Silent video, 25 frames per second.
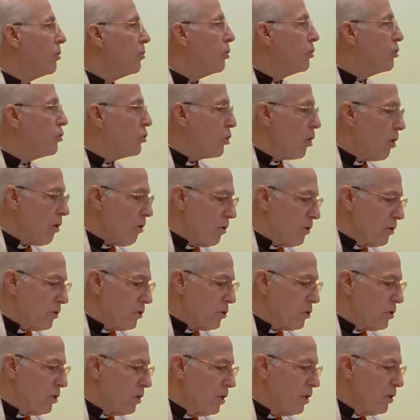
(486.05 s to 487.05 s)
The
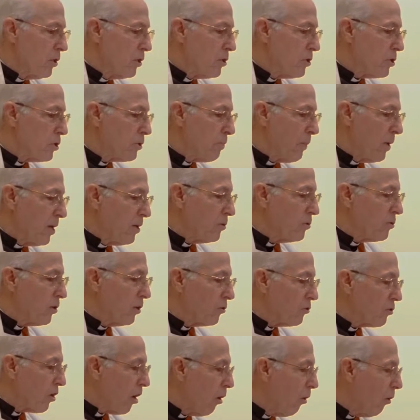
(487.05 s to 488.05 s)
church spends
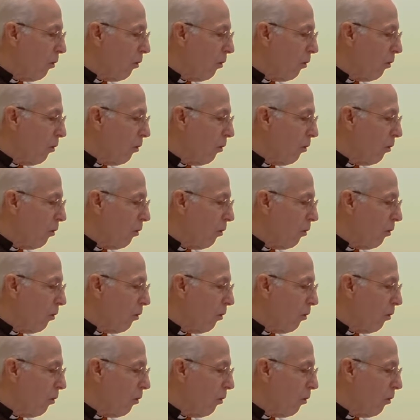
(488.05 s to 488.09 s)
its